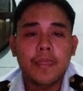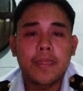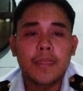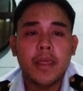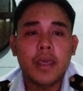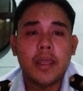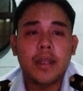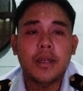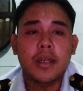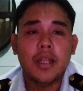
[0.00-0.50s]

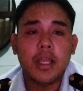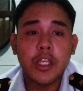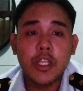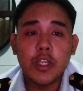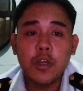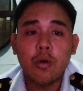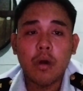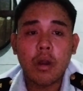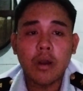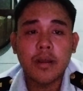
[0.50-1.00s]
Then the
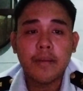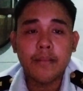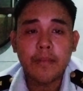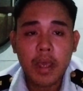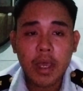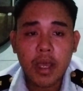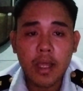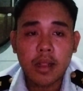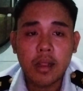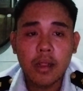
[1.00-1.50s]
new
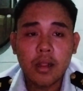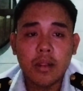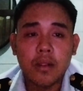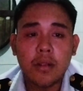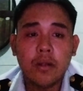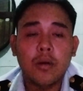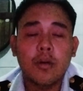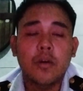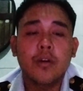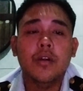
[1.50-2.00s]
RML
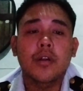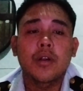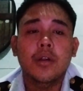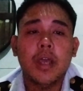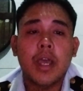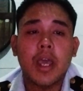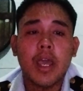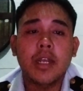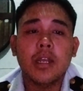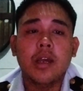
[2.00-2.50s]
or
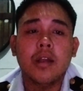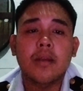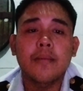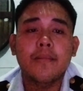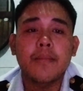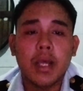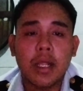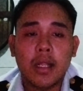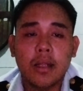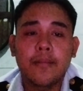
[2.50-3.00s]

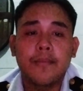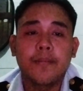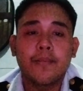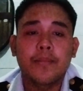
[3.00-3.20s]
NRML,